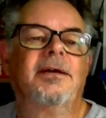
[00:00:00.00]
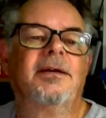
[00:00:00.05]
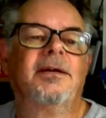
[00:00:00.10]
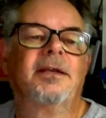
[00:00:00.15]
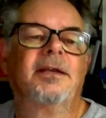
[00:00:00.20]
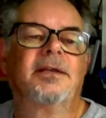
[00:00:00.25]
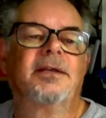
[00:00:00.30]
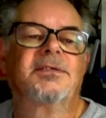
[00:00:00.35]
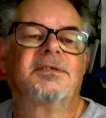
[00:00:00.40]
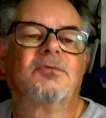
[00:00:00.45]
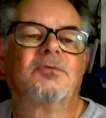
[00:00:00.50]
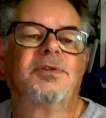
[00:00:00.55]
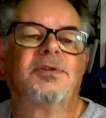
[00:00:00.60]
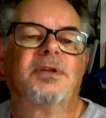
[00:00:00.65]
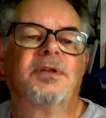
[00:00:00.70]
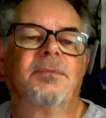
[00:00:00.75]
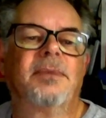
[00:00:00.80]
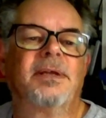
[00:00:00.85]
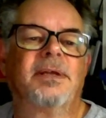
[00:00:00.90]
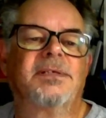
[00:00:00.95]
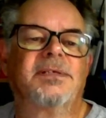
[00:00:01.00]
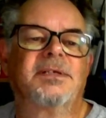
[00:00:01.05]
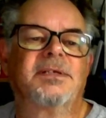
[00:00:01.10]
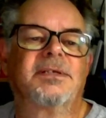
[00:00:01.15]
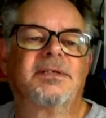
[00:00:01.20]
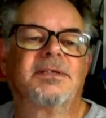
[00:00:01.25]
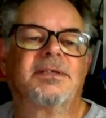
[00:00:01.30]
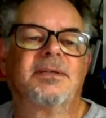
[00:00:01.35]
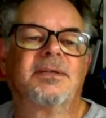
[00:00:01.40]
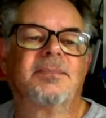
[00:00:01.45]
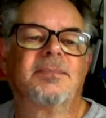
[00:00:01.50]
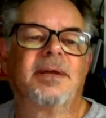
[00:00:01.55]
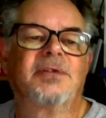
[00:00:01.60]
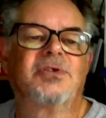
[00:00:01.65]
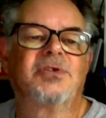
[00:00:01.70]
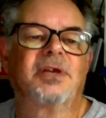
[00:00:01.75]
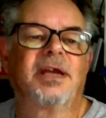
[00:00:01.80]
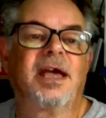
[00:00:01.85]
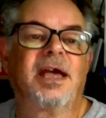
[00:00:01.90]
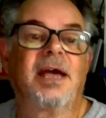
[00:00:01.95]
That's the one that makes it the
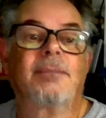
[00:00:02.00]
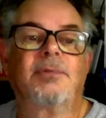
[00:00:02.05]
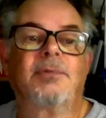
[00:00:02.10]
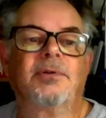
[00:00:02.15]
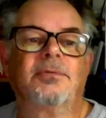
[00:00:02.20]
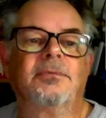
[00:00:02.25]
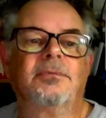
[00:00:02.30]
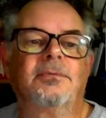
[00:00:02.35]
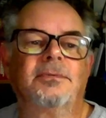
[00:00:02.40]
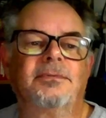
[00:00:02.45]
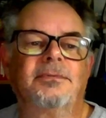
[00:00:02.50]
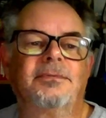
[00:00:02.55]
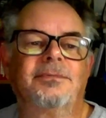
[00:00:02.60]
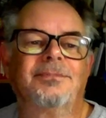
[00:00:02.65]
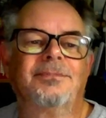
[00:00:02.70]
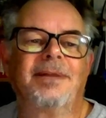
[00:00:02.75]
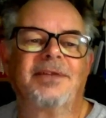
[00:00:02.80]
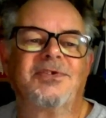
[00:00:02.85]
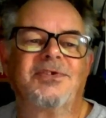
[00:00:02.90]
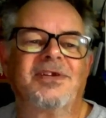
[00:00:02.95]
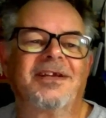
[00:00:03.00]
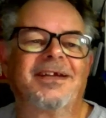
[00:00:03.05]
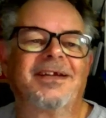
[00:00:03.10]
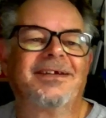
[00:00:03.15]
magic happen. Magic.